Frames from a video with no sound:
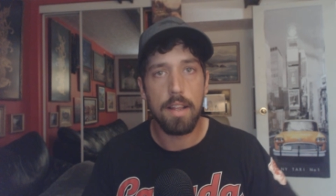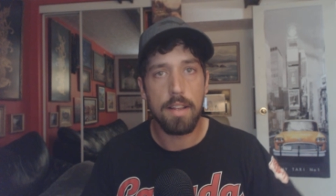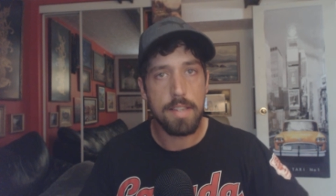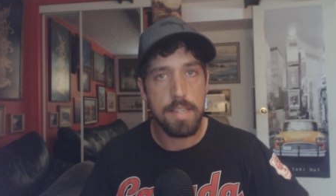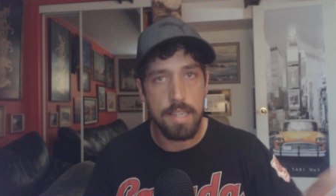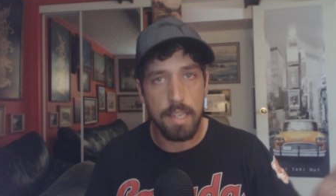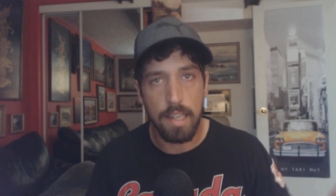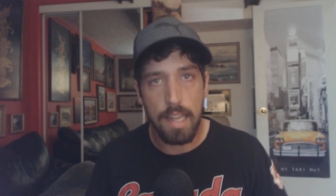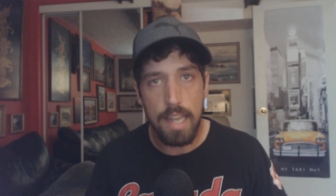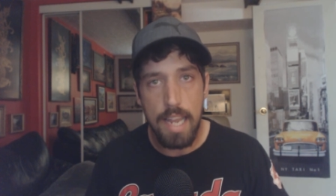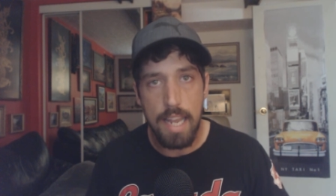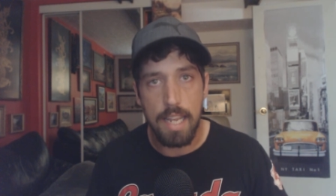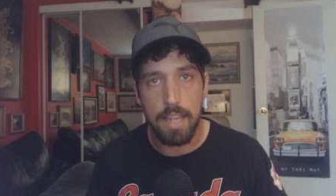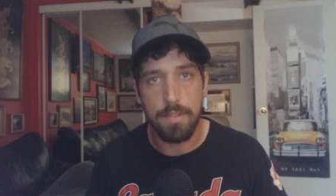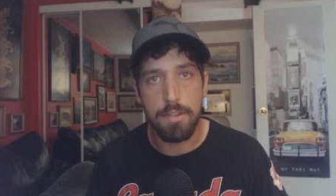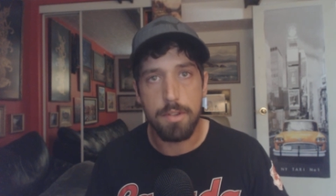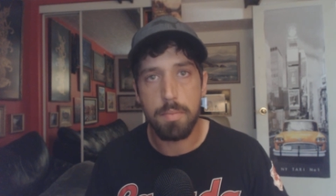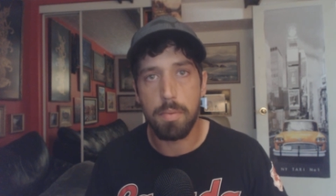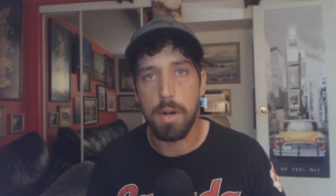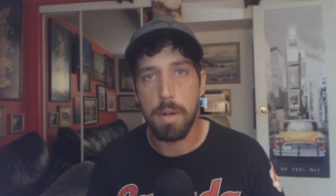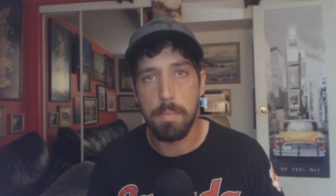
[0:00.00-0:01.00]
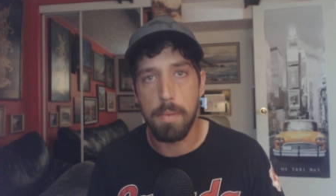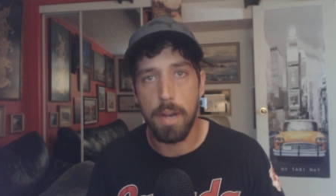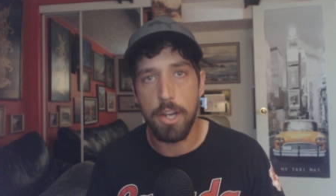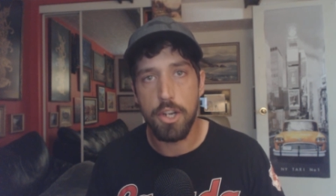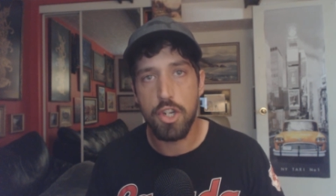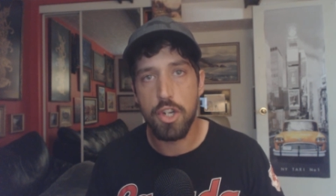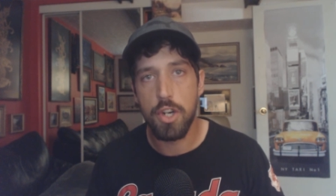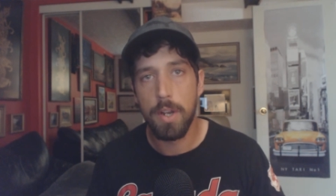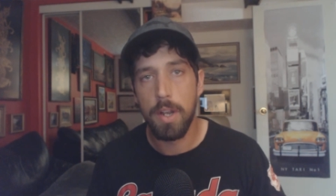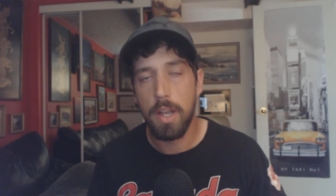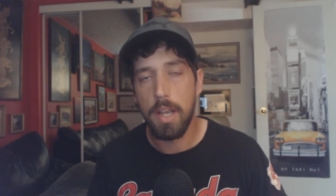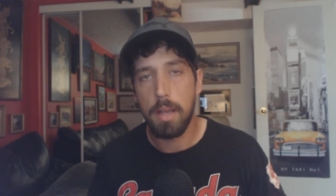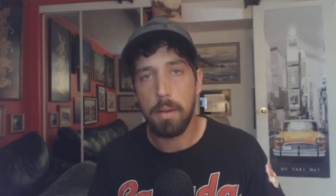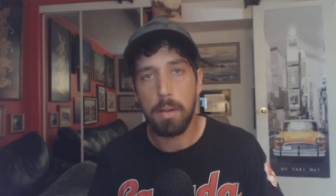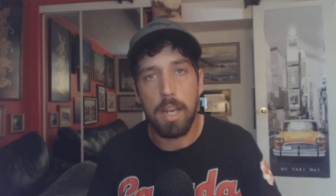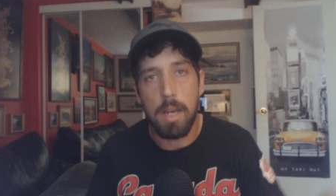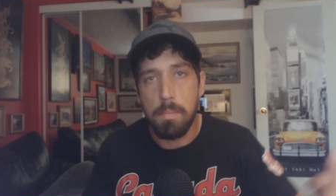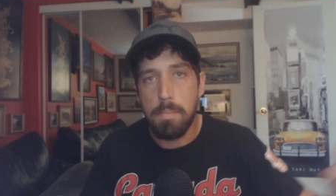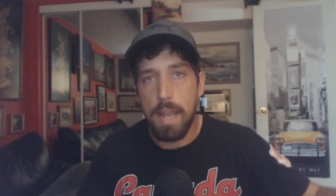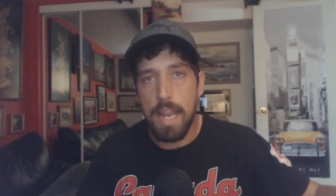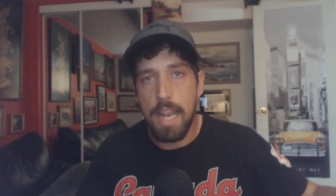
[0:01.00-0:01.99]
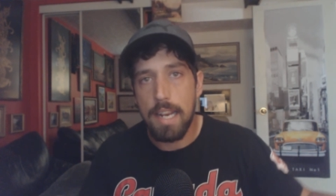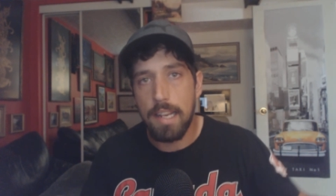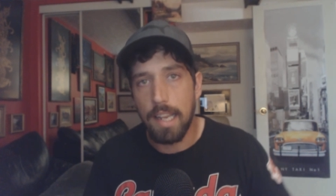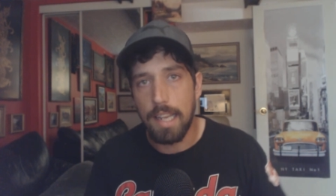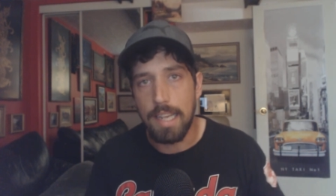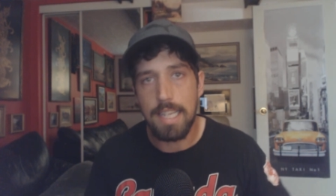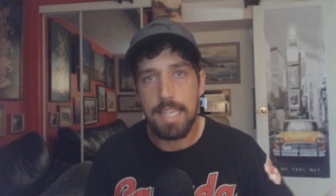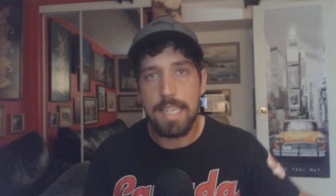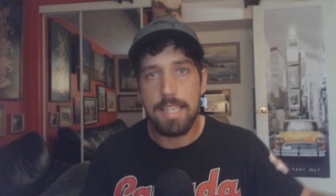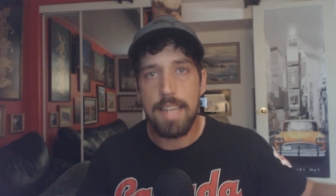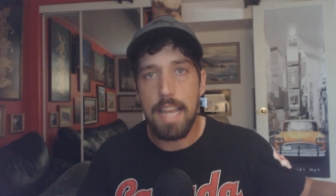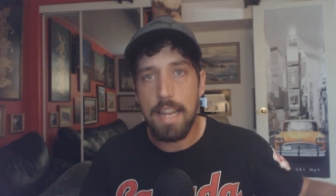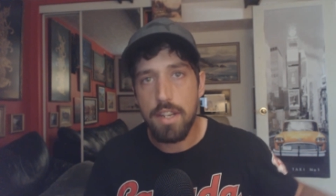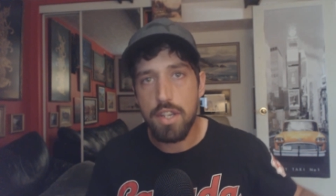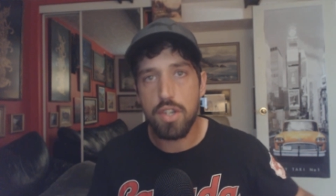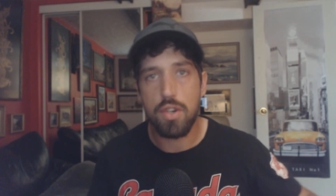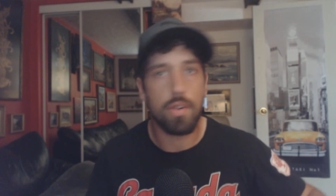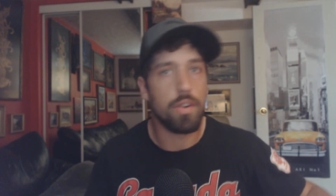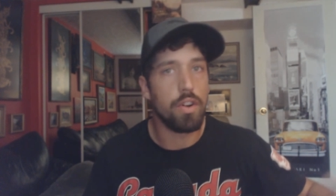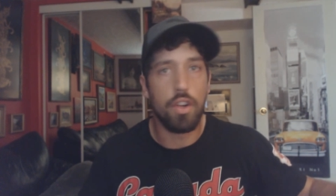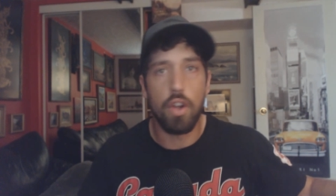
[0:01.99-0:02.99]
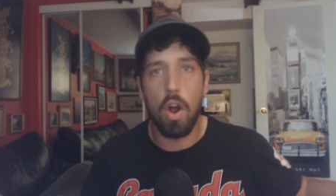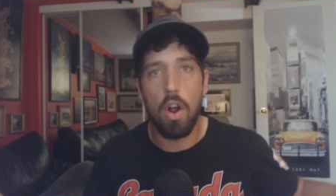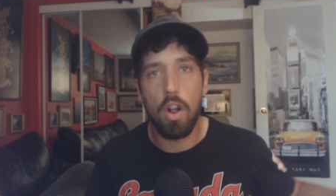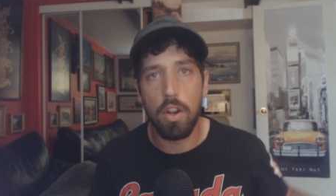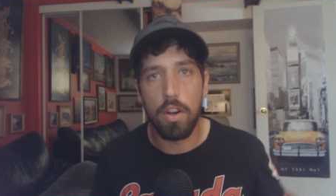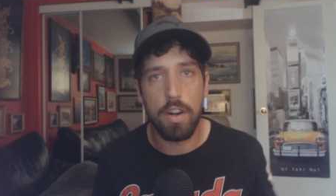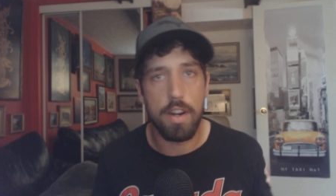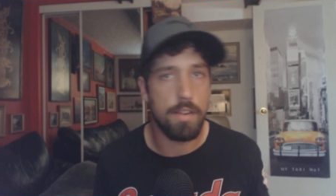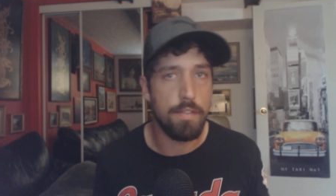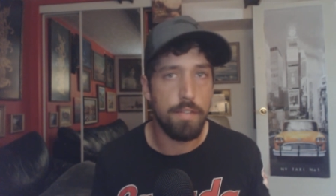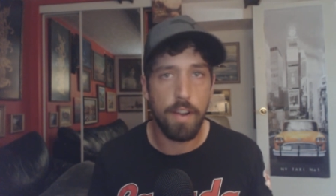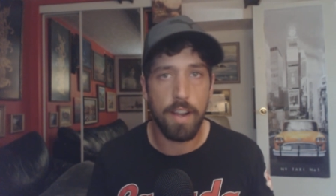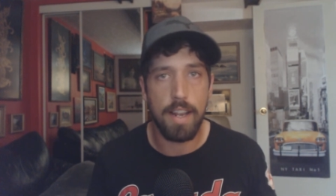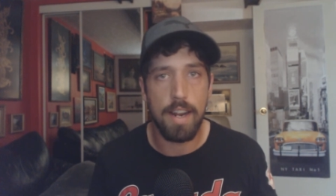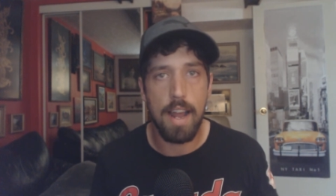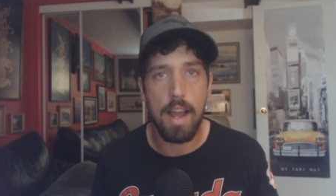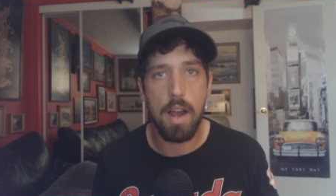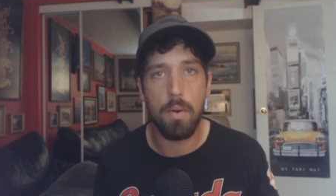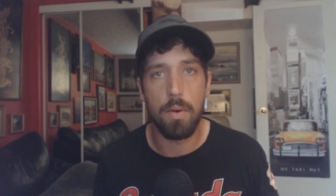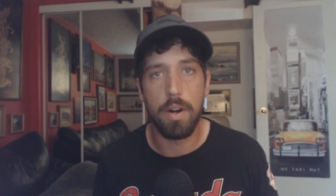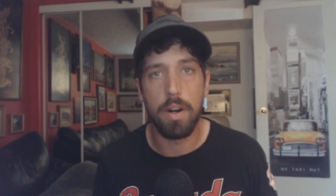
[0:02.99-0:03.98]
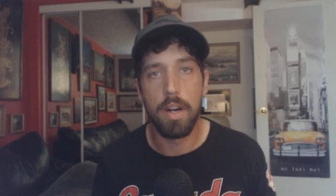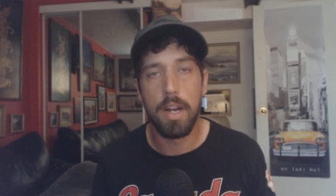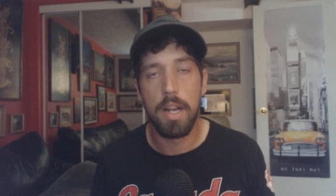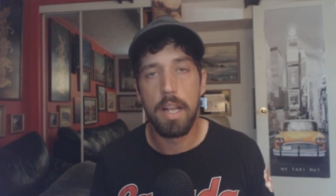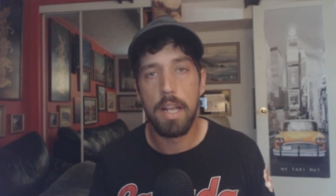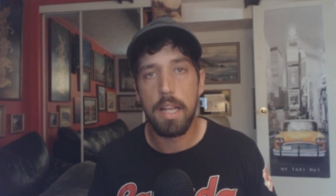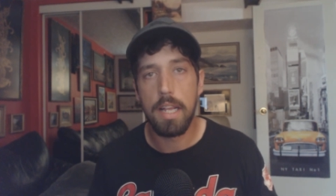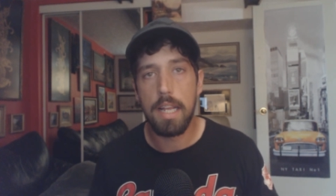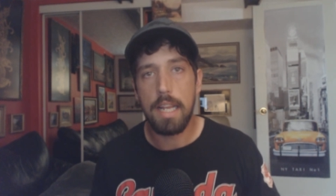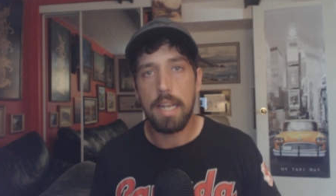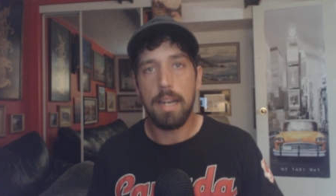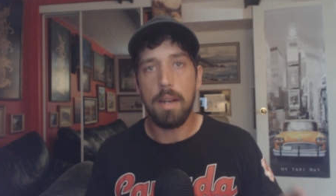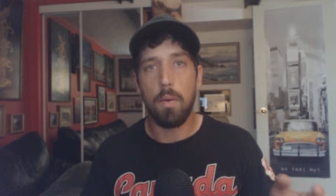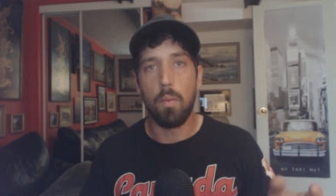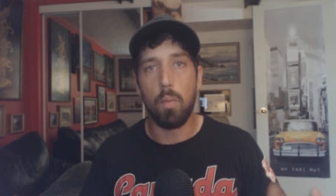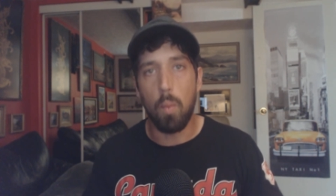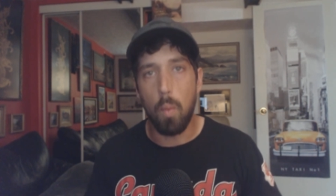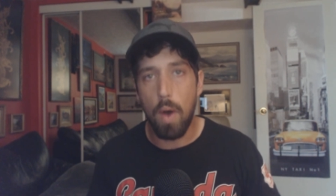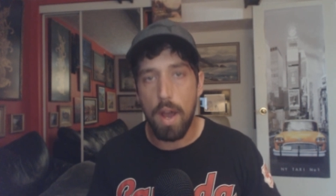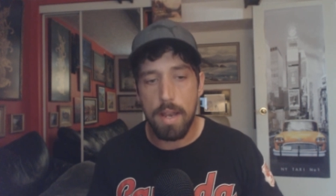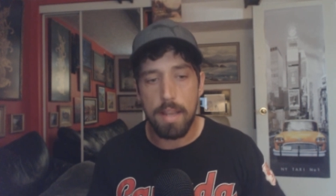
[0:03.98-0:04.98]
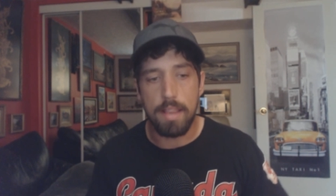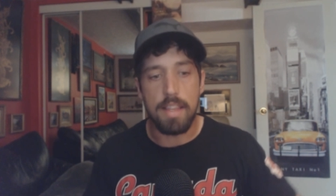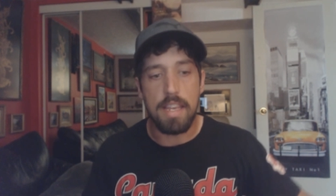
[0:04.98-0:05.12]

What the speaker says: slaves, pretty much getting paid like cents or a dollar in a fucking hour. What